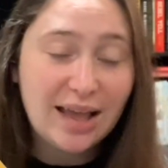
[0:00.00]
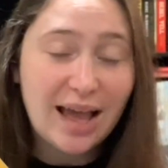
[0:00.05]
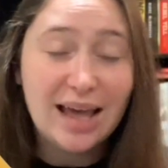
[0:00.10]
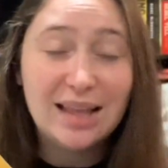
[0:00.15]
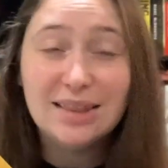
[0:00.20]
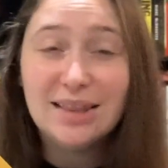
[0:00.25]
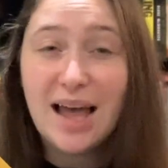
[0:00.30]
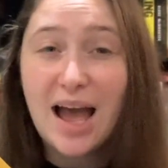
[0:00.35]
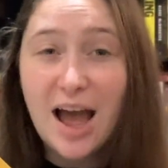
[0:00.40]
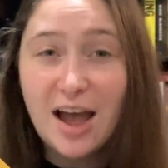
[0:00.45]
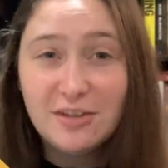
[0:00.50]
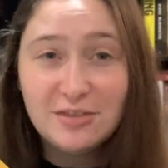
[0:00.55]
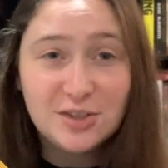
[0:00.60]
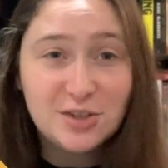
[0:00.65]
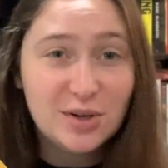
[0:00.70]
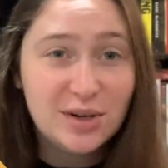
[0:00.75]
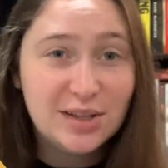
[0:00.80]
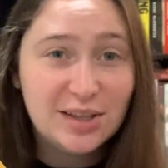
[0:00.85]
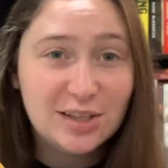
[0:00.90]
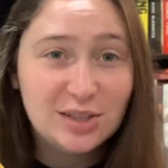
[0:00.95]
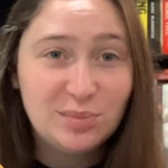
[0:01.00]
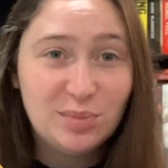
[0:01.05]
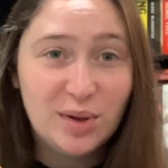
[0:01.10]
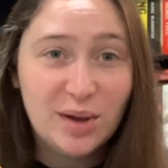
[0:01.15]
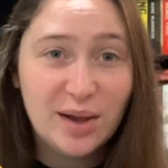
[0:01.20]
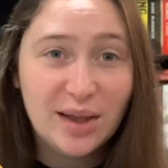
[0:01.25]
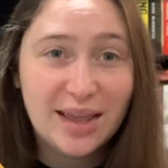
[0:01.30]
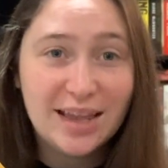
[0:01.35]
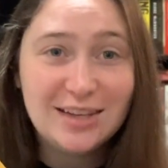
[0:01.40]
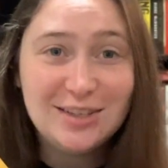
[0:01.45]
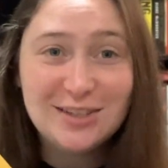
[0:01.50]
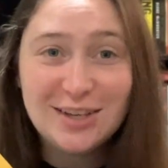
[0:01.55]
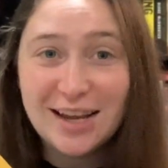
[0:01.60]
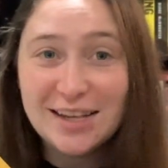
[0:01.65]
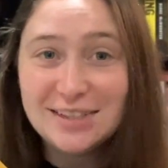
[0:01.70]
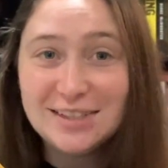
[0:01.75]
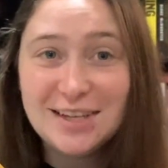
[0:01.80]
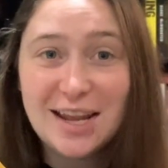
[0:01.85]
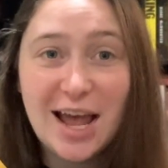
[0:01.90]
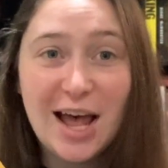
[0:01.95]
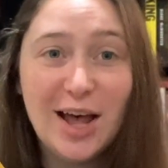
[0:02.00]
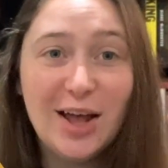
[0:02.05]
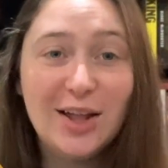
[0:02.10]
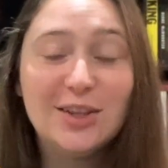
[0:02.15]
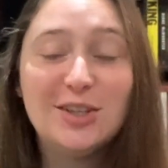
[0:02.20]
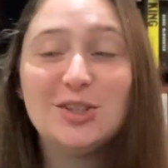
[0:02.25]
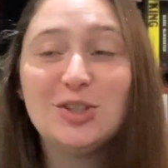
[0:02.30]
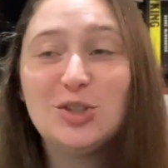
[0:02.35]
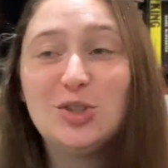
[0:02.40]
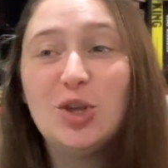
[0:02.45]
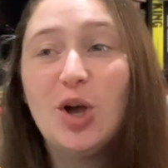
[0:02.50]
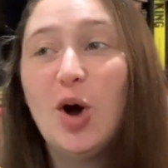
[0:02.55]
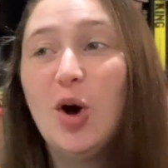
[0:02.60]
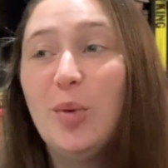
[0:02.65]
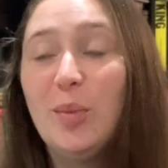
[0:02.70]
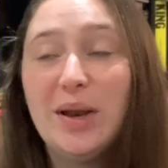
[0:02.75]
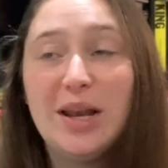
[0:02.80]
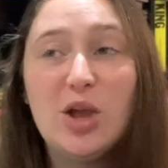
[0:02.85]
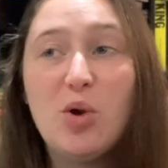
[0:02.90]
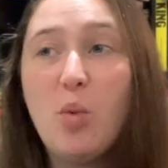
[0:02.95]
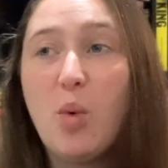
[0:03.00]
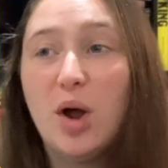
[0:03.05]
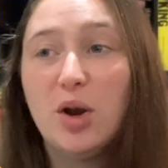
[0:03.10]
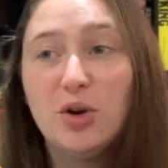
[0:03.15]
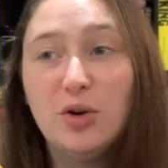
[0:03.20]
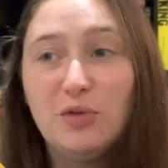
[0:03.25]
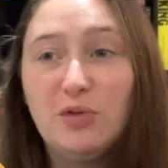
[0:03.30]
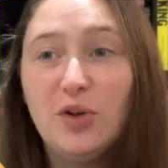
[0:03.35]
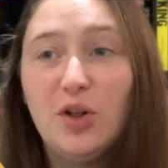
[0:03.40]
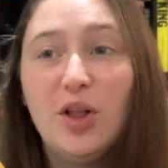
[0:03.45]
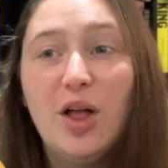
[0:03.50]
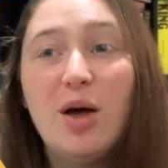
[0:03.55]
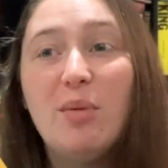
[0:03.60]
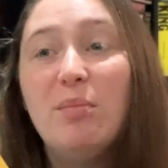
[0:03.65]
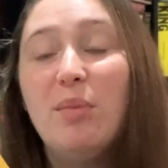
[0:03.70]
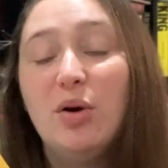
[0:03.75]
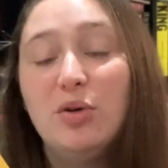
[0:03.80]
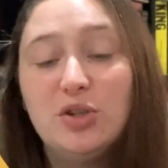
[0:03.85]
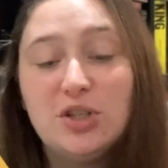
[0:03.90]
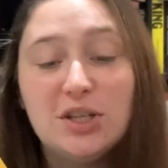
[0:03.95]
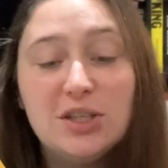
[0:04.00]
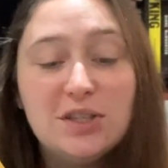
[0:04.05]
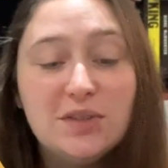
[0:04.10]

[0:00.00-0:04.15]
I laughed during this book. It just held so many wonderful emotions